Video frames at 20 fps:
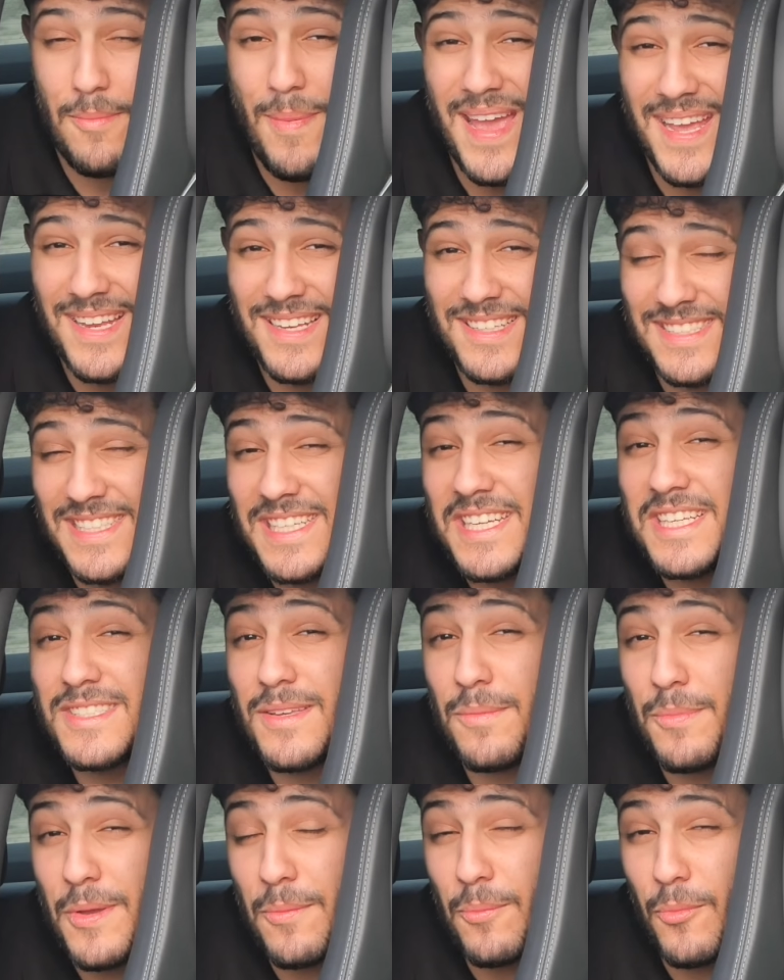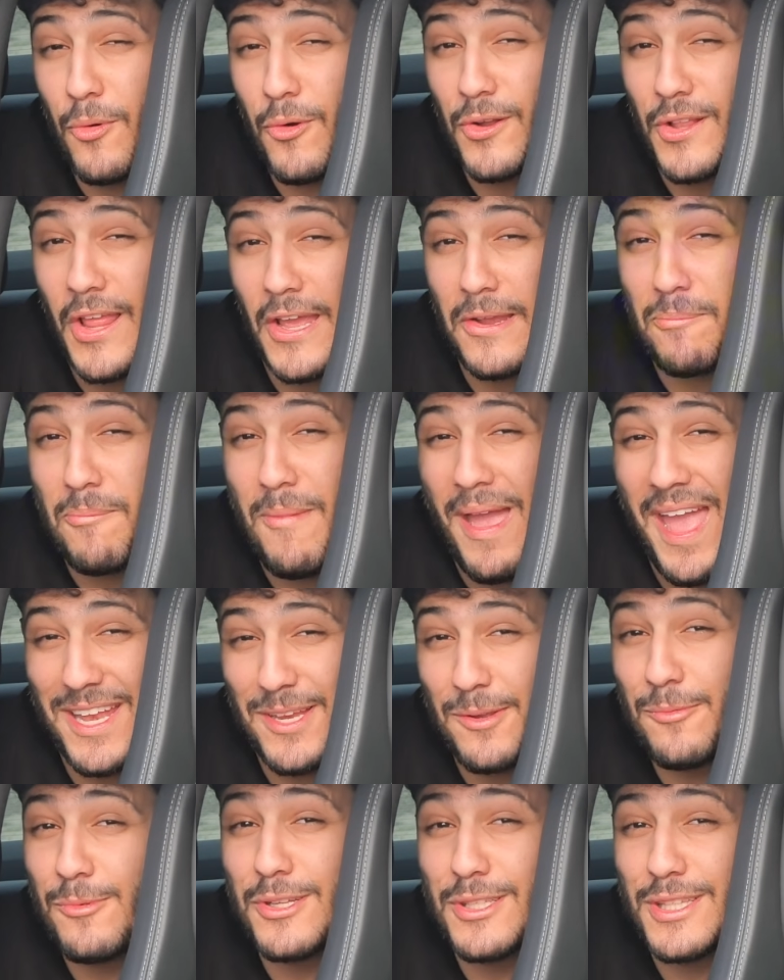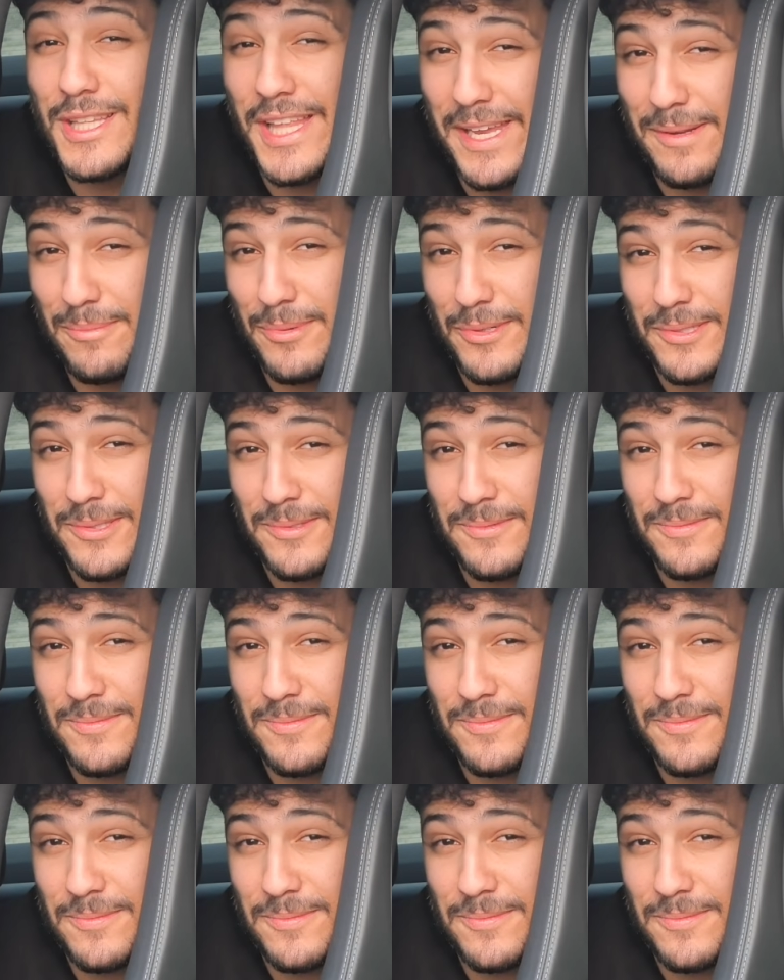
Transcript: the back of the seat is a bit more like manual labor.